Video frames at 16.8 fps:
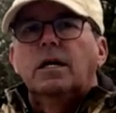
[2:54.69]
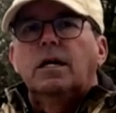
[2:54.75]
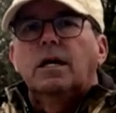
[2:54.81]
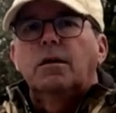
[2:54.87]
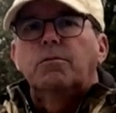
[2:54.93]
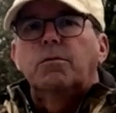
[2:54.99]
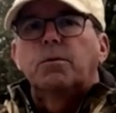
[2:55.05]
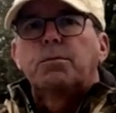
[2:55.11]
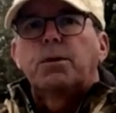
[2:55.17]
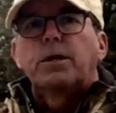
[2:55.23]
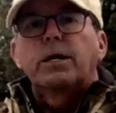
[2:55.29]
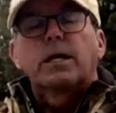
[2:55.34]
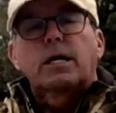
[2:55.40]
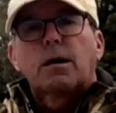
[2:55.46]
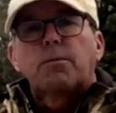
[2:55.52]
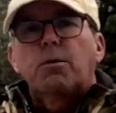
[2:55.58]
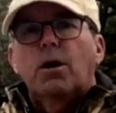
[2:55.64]
Um, we're
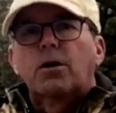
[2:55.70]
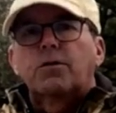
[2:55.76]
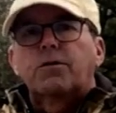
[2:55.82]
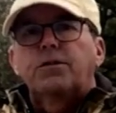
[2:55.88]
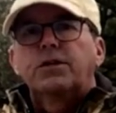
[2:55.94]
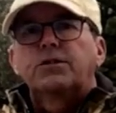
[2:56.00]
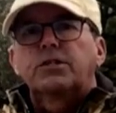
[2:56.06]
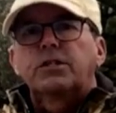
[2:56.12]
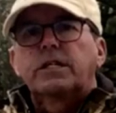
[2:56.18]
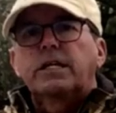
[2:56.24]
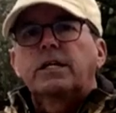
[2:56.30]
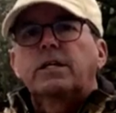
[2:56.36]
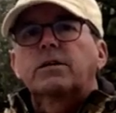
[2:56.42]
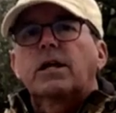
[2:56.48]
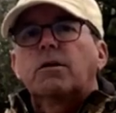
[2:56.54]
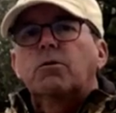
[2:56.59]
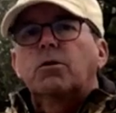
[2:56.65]
putting a couple other fish in
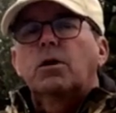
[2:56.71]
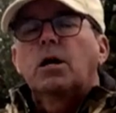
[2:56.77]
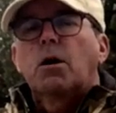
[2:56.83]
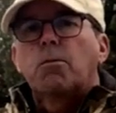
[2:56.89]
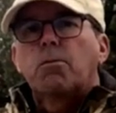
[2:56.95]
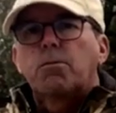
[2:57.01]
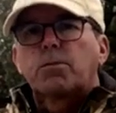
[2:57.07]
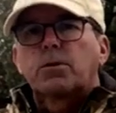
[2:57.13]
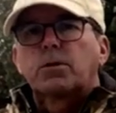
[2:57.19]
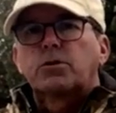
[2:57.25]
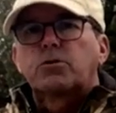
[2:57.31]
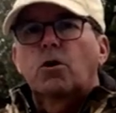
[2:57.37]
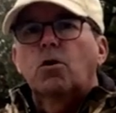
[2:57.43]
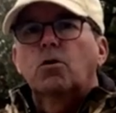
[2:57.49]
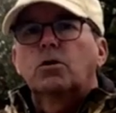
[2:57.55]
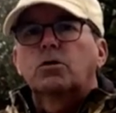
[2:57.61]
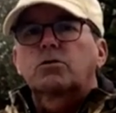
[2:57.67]
here that will help
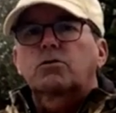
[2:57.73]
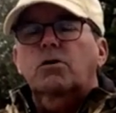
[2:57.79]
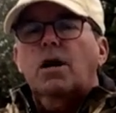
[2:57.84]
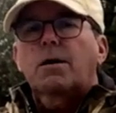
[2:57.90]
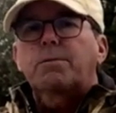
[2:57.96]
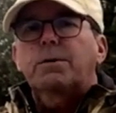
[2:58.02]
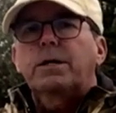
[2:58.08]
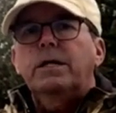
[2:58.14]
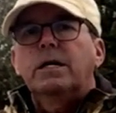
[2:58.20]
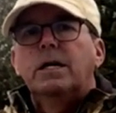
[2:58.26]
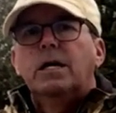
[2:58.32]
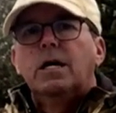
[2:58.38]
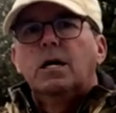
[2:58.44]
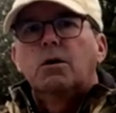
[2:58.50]
control those crappie.